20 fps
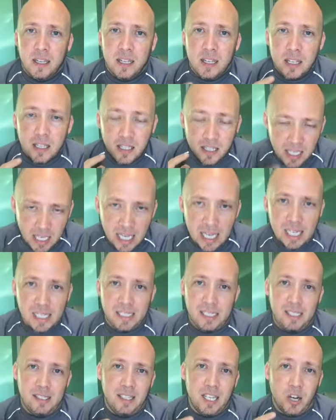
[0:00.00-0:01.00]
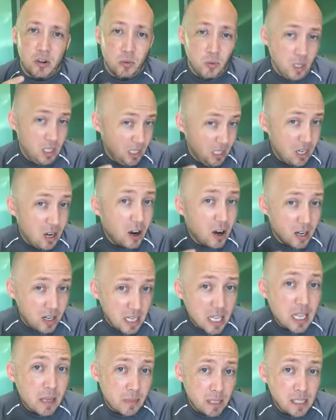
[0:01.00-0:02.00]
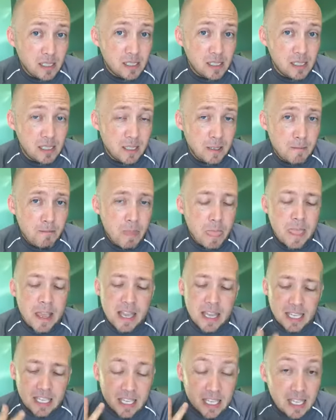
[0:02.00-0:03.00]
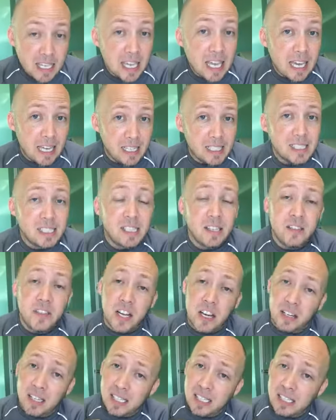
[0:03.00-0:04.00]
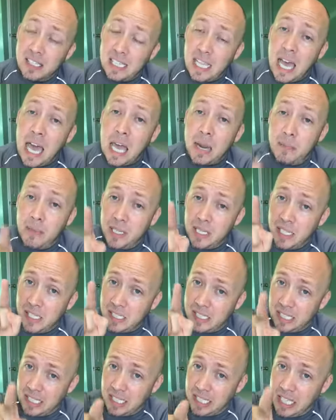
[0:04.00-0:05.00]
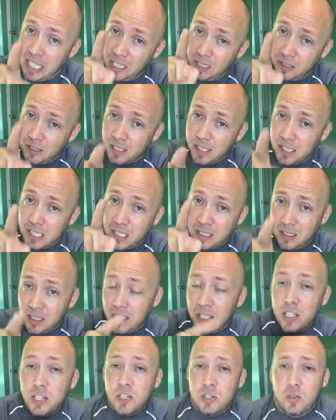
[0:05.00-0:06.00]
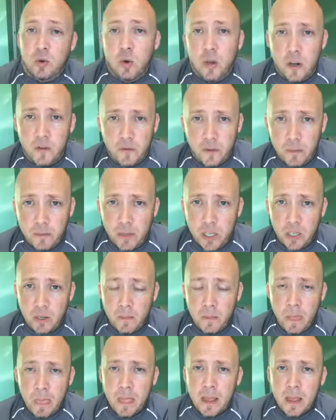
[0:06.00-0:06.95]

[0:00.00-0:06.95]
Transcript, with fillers: yes, there really are demons. Yes, their assignment is to kill, steal, and destroy from you.